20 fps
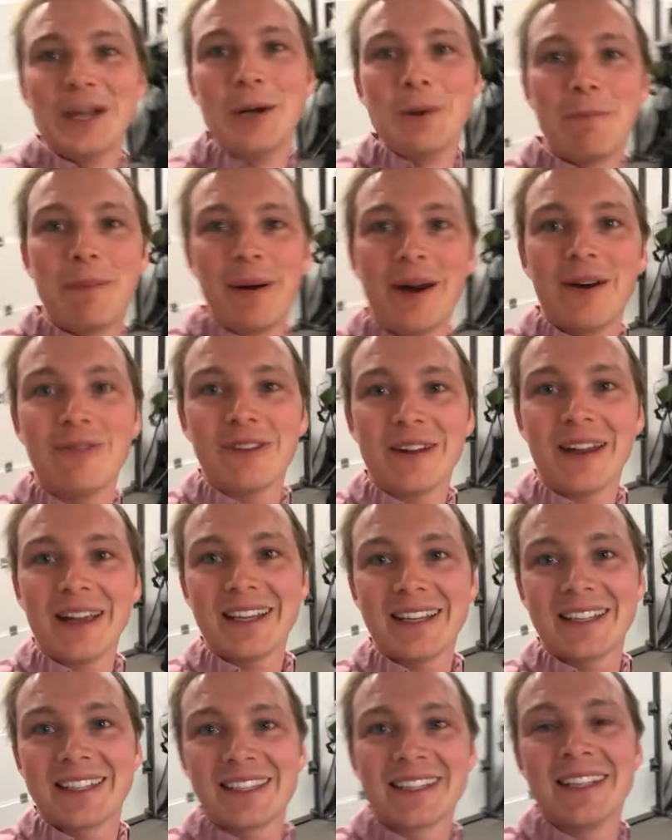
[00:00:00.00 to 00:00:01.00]

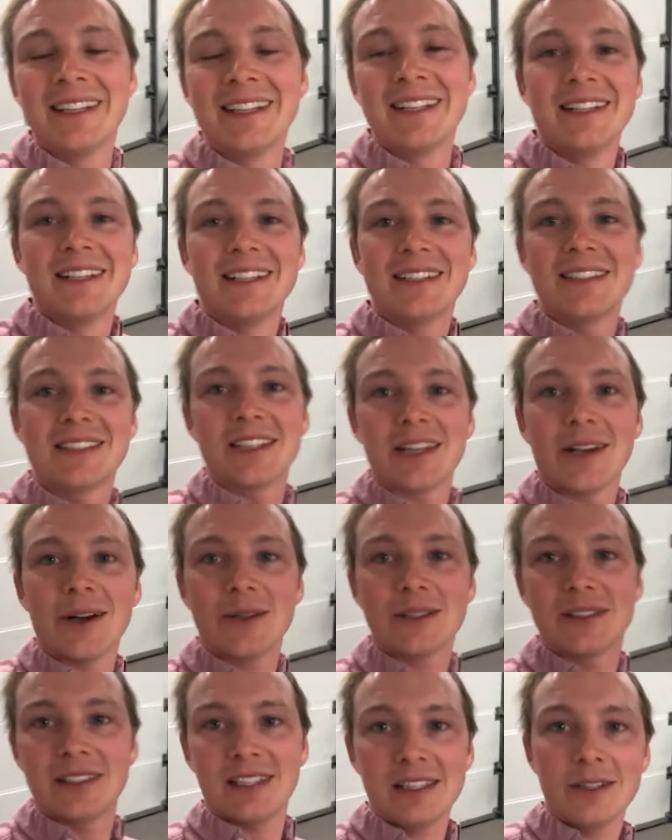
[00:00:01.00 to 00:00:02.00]
Perfect.
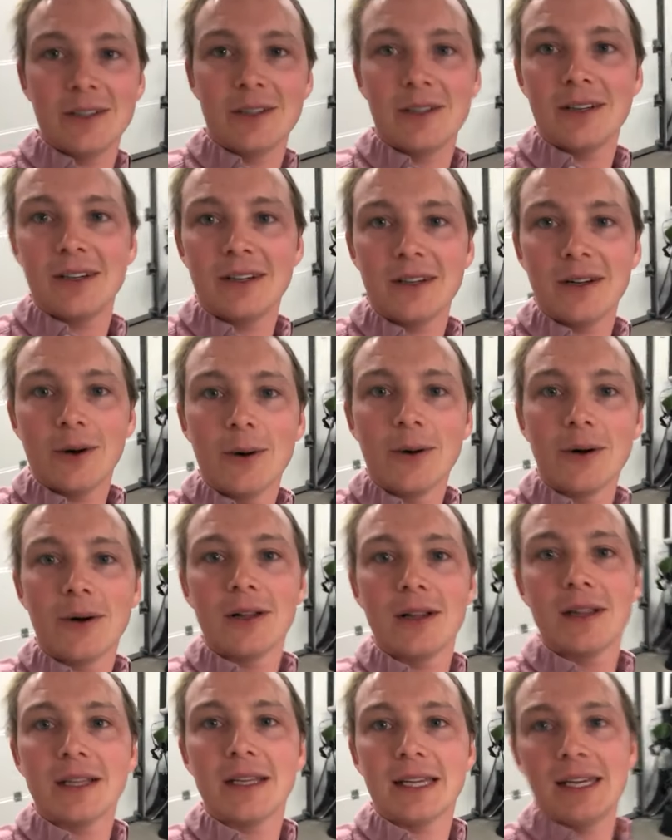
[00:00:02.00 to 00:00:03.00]
So see you
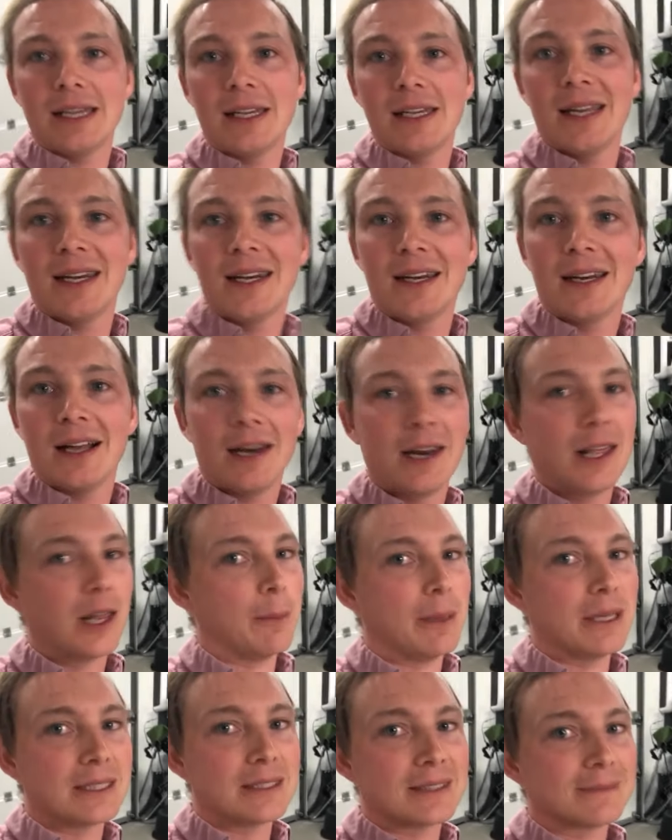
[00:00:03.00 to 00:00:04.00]
all in a little
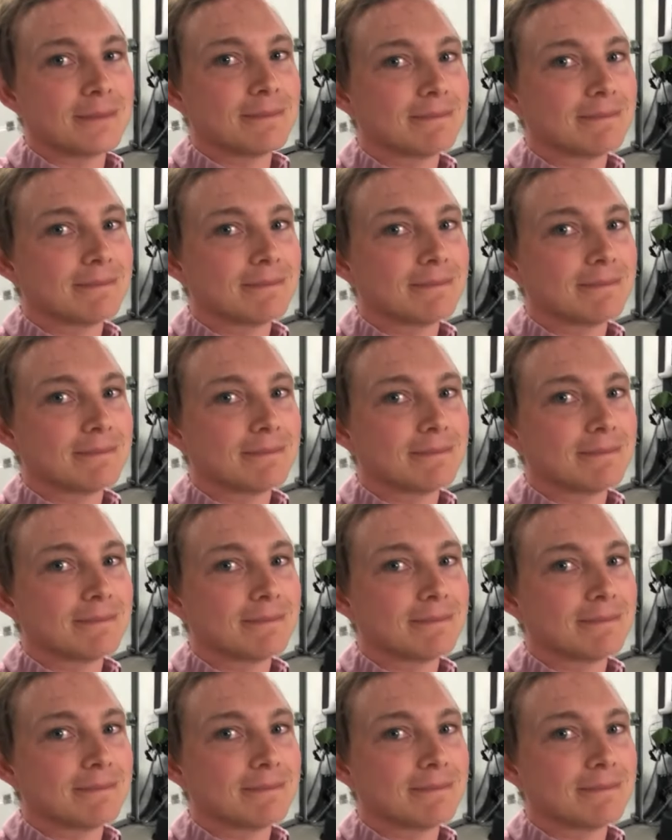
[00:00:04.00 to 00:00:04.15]
bit.